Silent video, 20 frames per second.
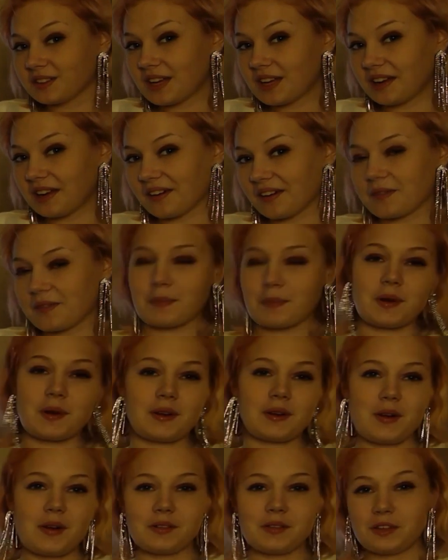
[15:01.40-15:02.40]
hair, but
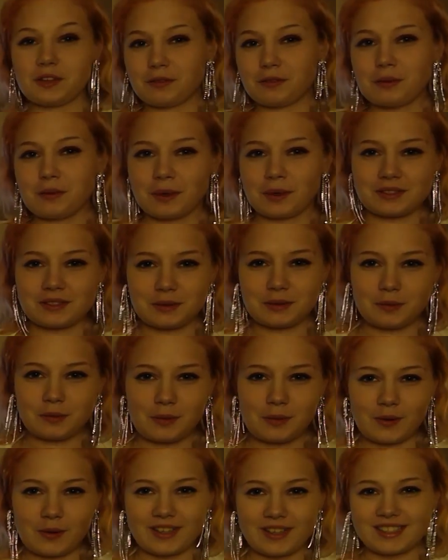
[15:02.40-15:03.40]
only if you want to, of
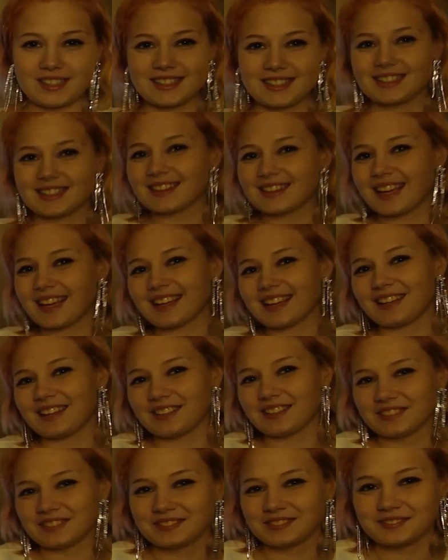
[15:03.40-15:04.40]
course. Thank you.